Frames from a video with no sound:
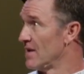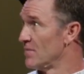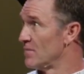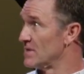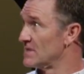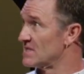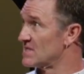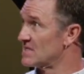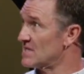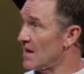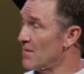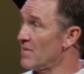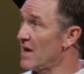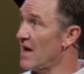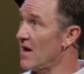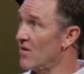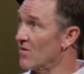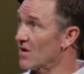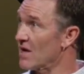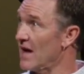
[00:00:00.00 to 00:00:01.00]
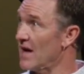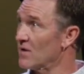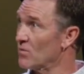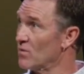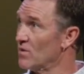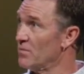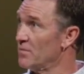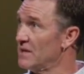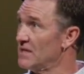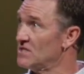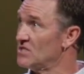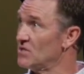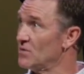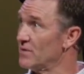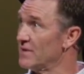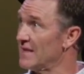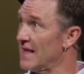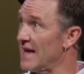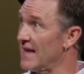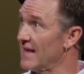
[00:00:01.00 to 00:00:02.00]
but somehow God will meet
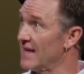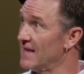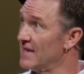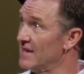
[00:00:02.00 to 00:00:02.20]
you in that.